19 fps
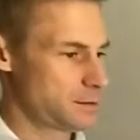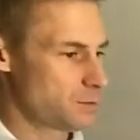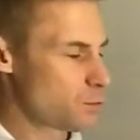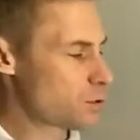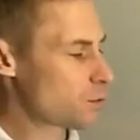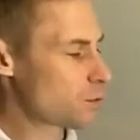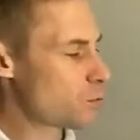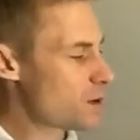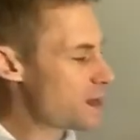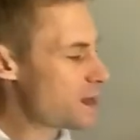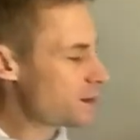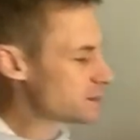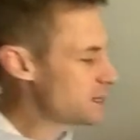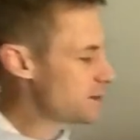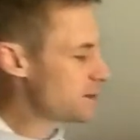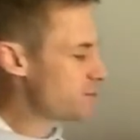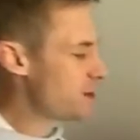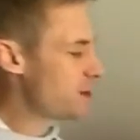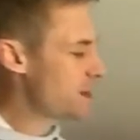We
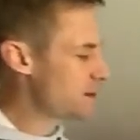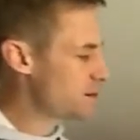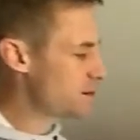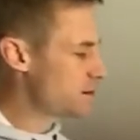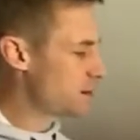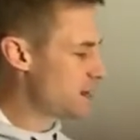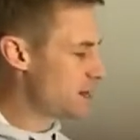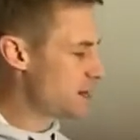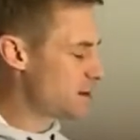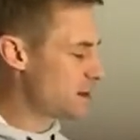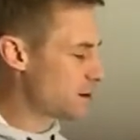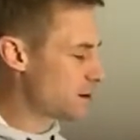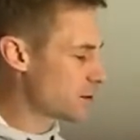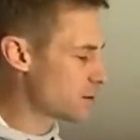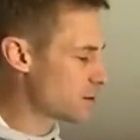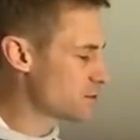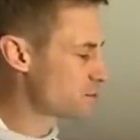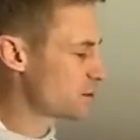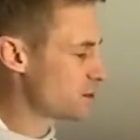live
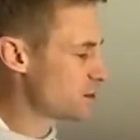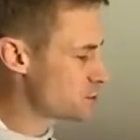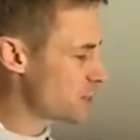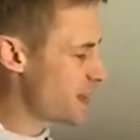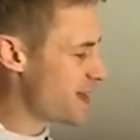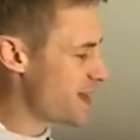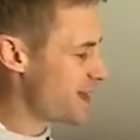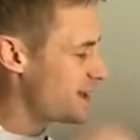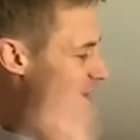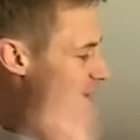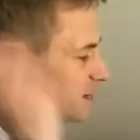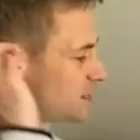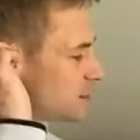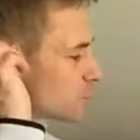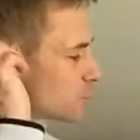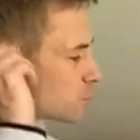in such a